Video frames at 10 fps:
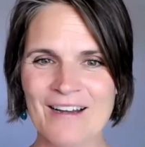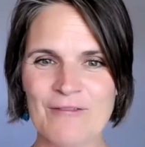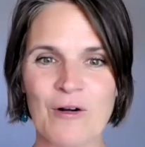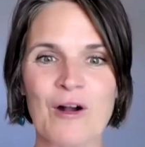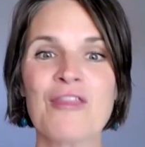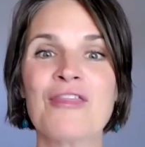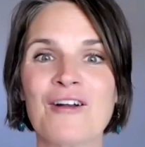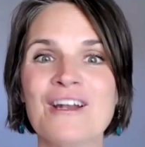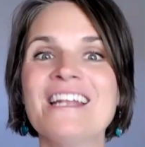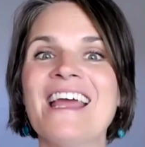for
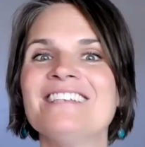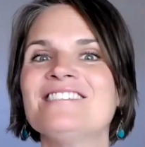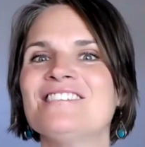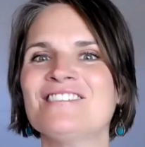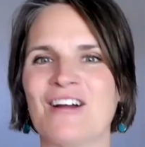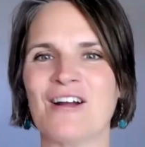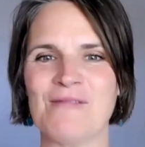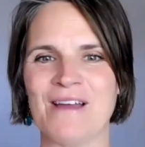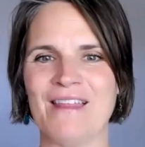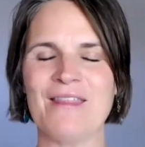30 days to start
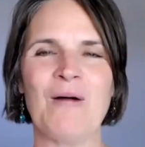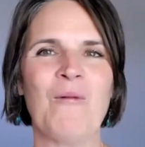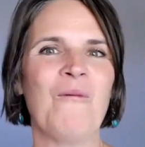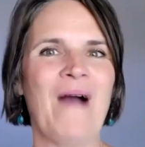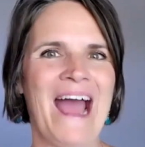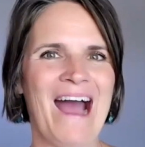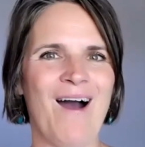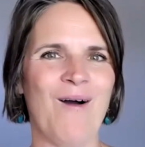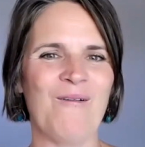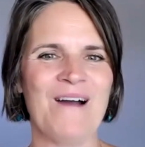with?
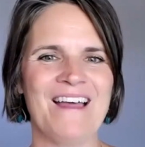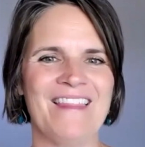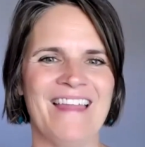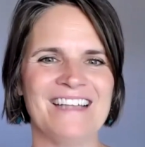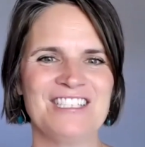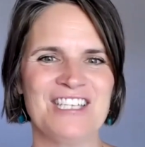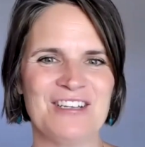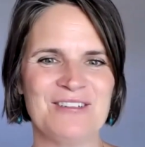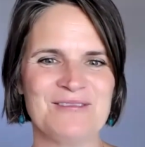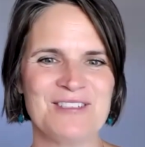Wow. That's
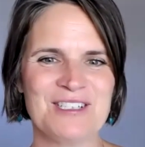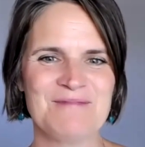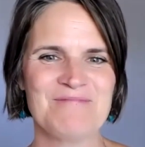huge.